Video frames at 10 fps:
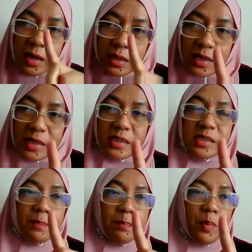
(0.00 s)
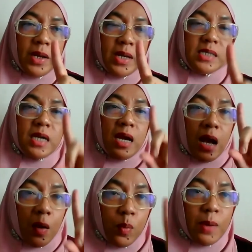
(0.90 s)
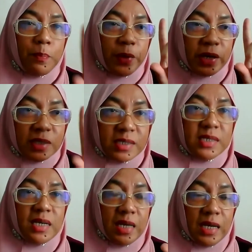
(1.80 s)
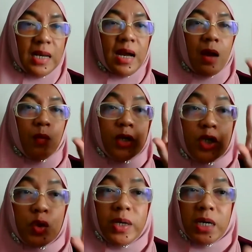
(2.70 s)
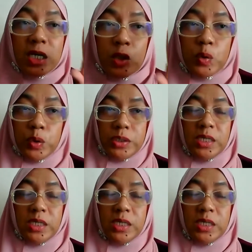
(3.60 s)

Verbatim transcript: This is the point: is are we practicing it? Are we doing a good?